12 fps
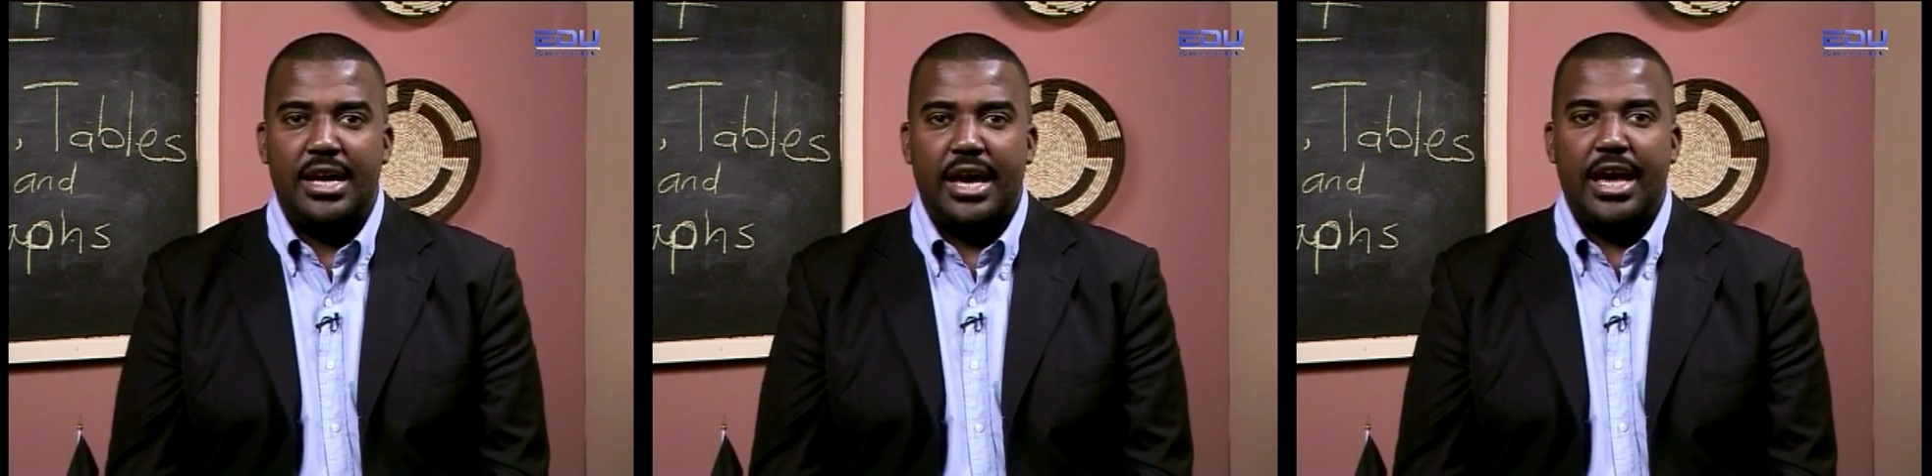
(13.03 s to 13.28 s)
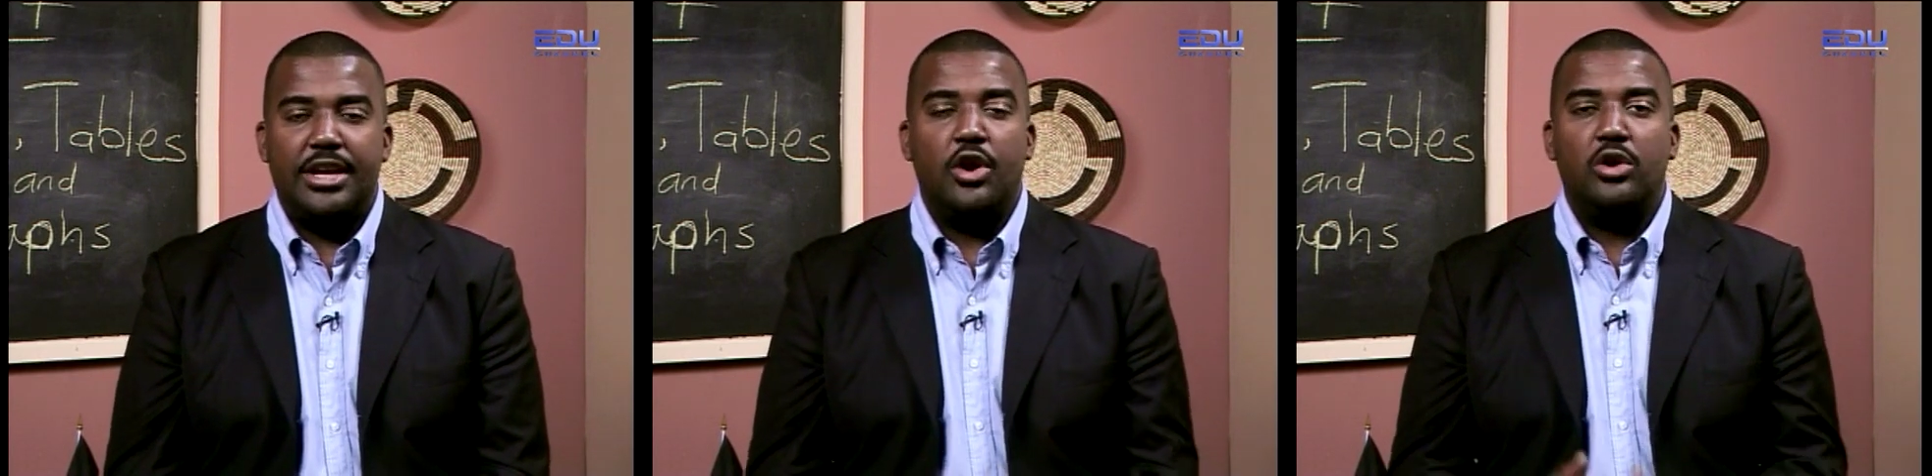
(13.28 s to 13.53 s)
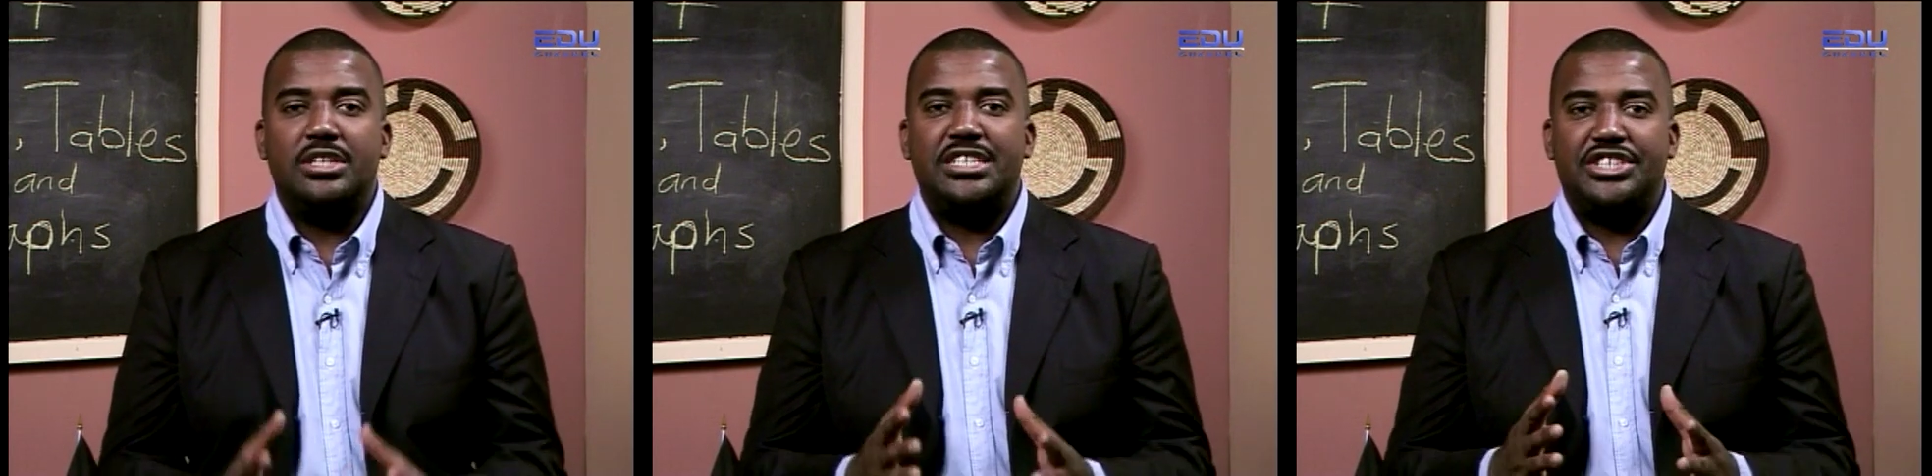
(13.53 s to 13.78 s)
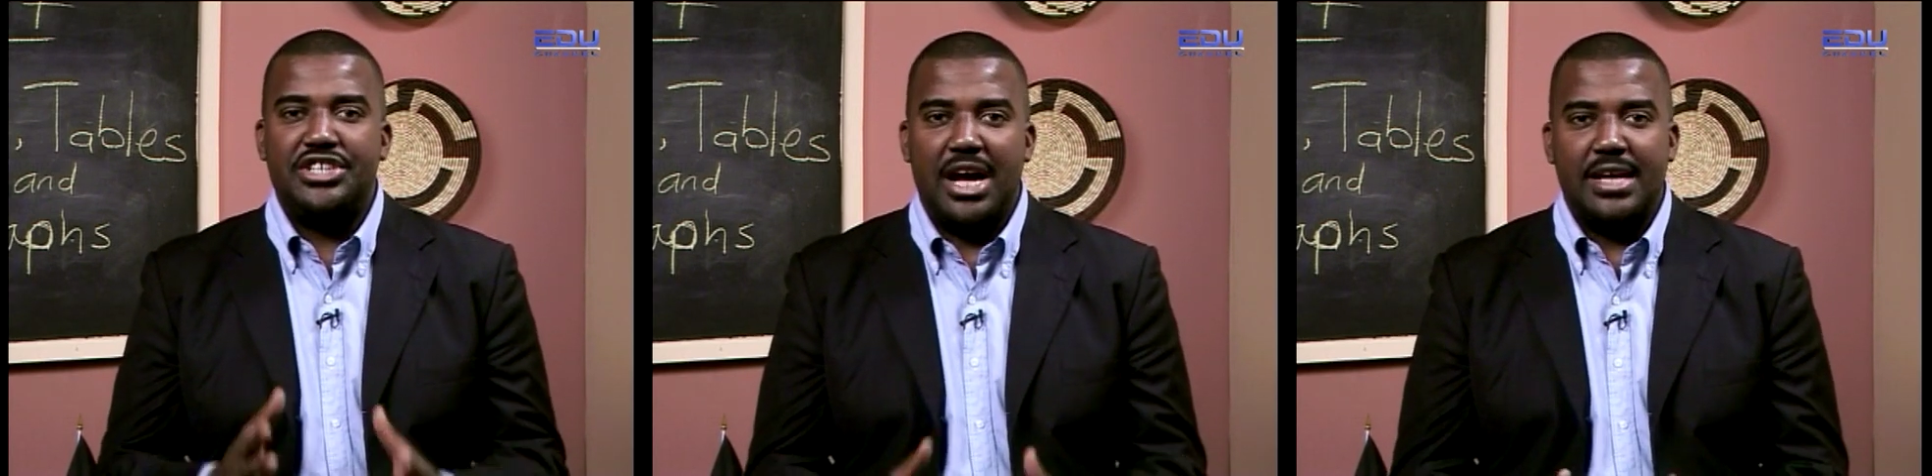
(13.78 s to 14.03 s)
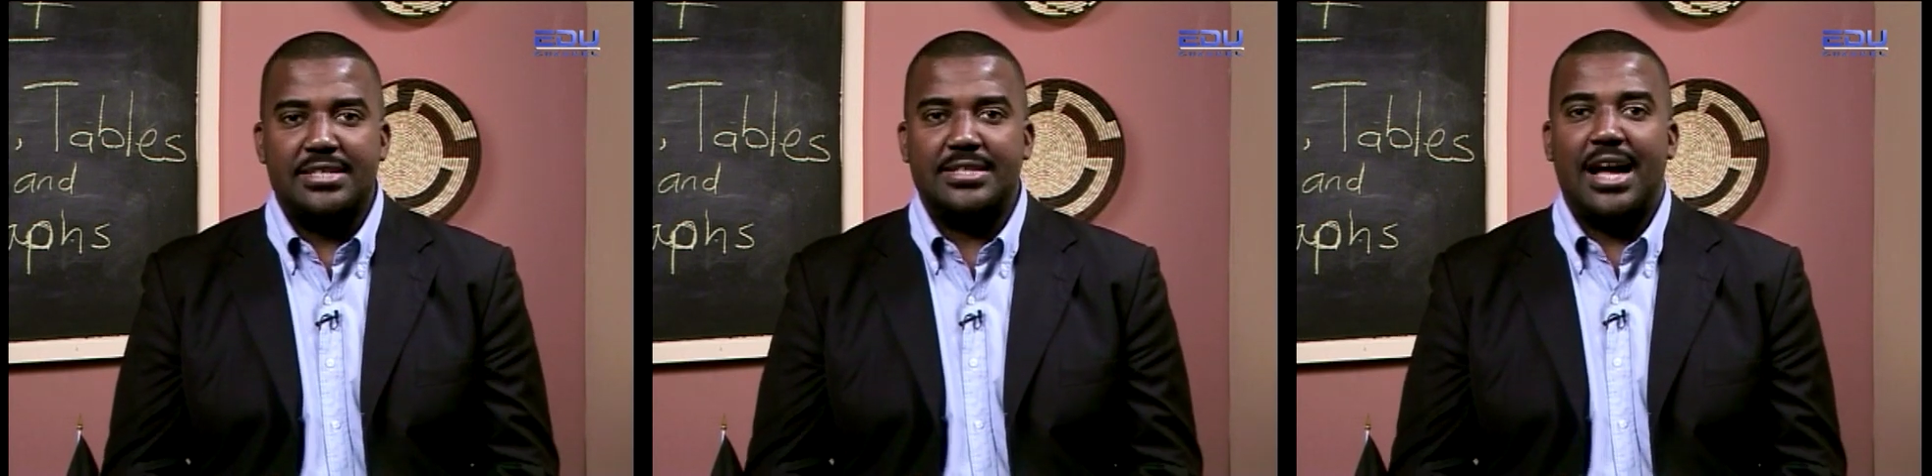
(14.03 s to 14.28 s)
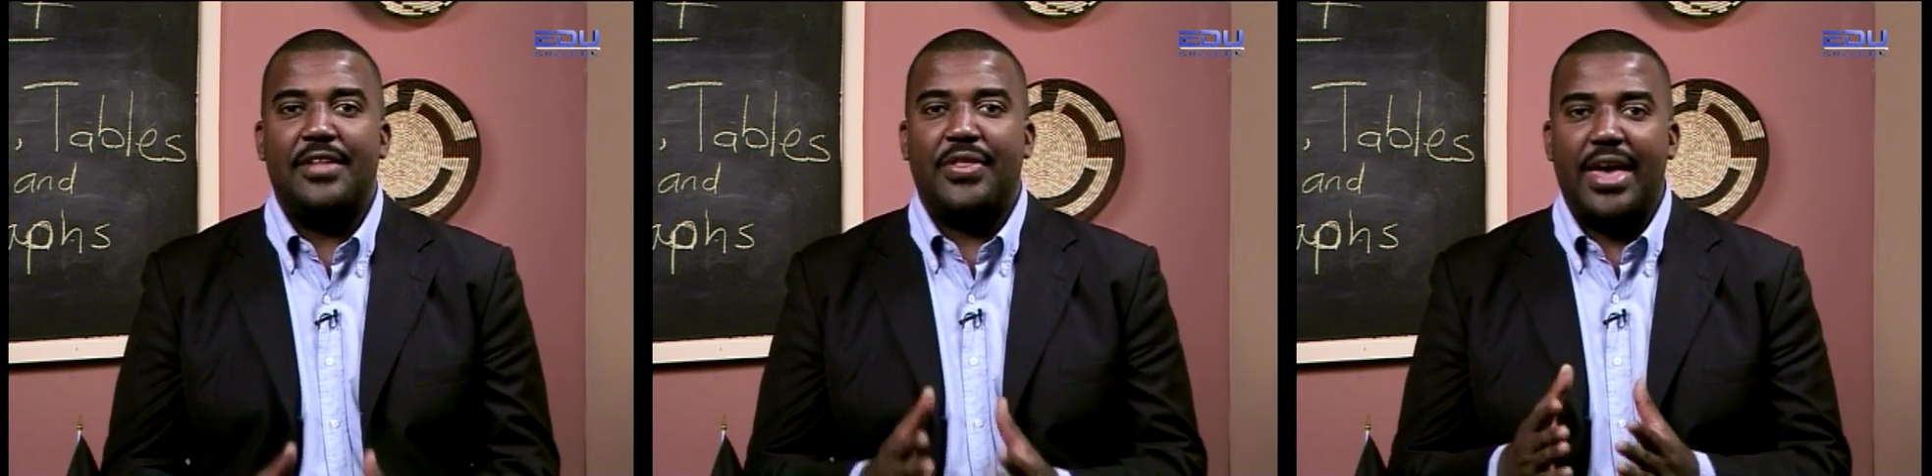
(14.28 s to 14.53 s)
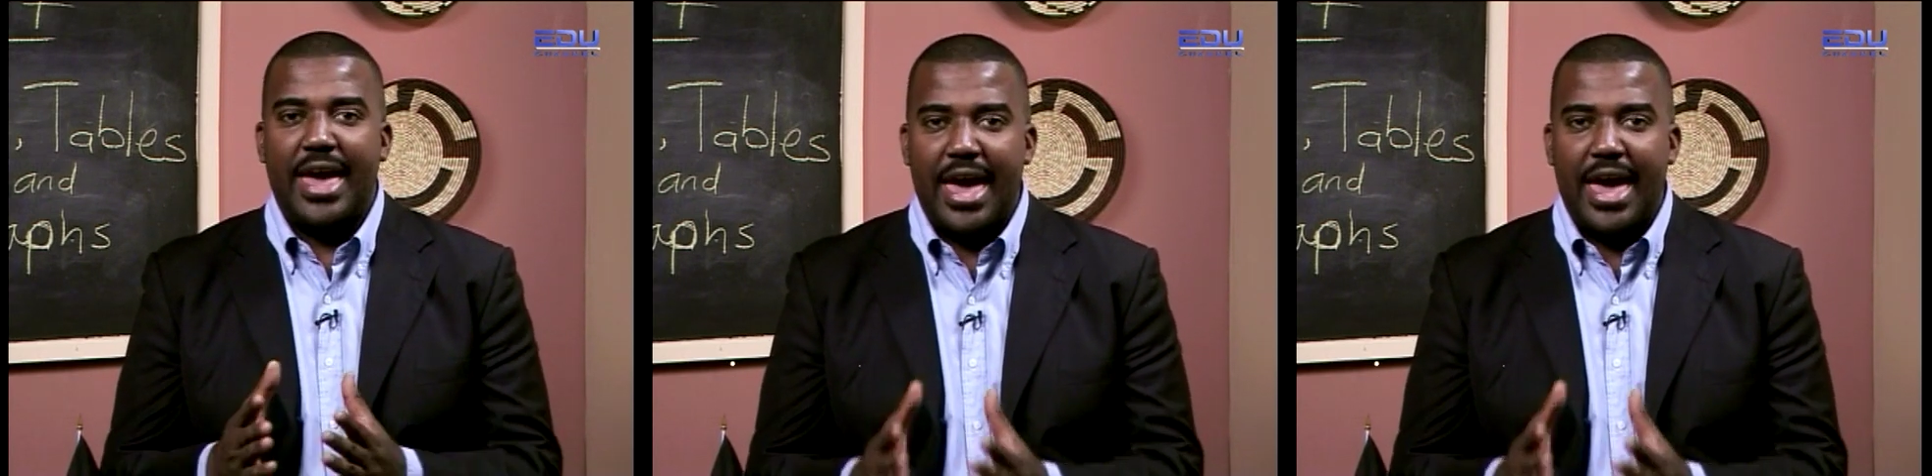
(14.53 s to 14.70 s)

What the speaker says: and not just at the